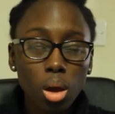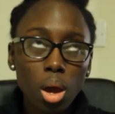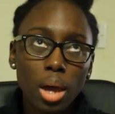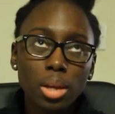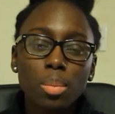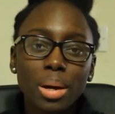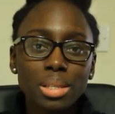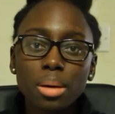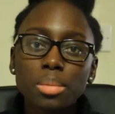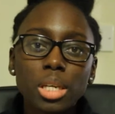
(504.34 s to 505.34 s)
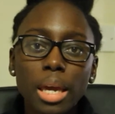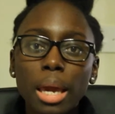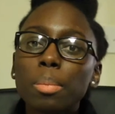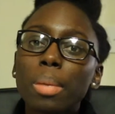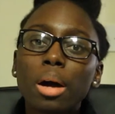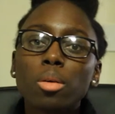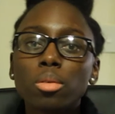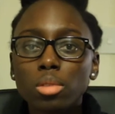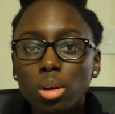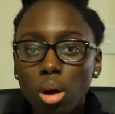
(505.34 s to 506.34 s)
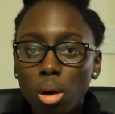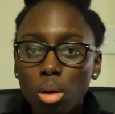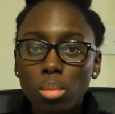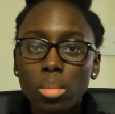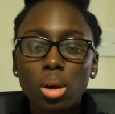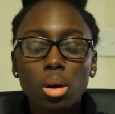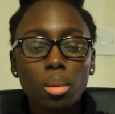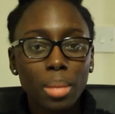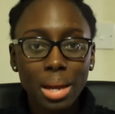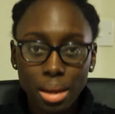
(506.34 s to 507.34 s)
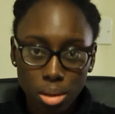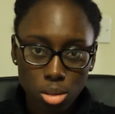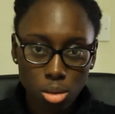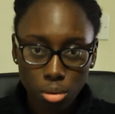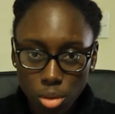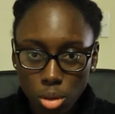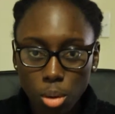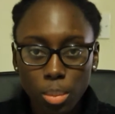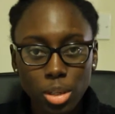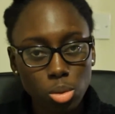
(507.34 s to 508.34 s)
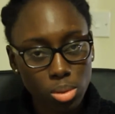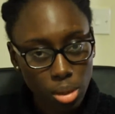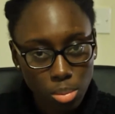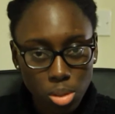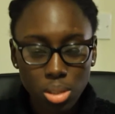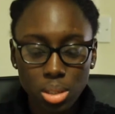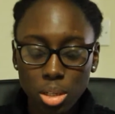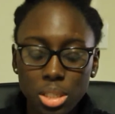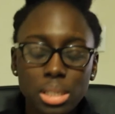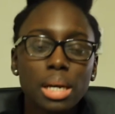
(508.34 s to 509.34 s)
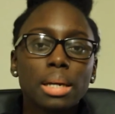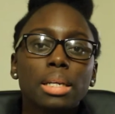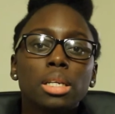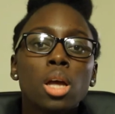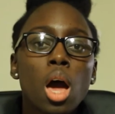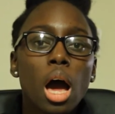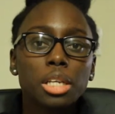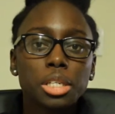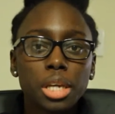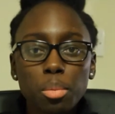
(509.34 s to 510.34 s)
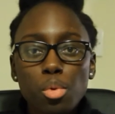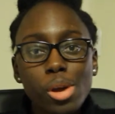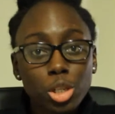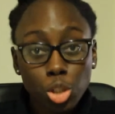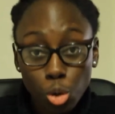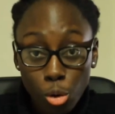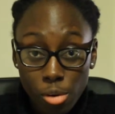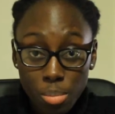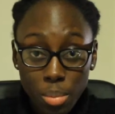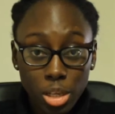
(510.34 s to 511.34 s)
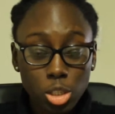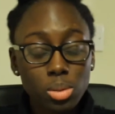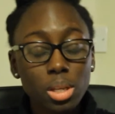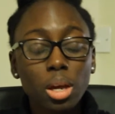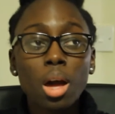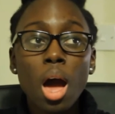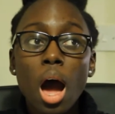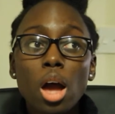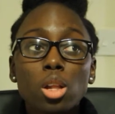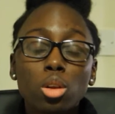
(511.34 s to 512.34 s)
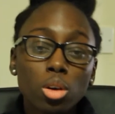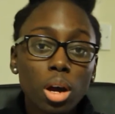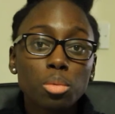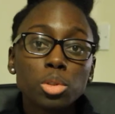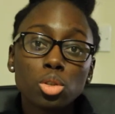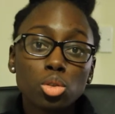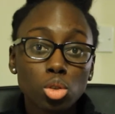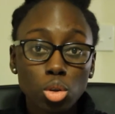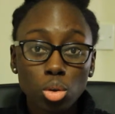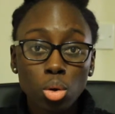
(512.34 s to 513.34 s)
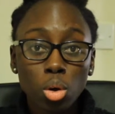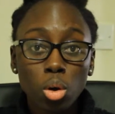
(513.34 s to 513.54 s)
and by the time she came back with the comb, my hair had softened up and she was able to start detangling. And she kept reassuring me, she was like, look, I wouldn't do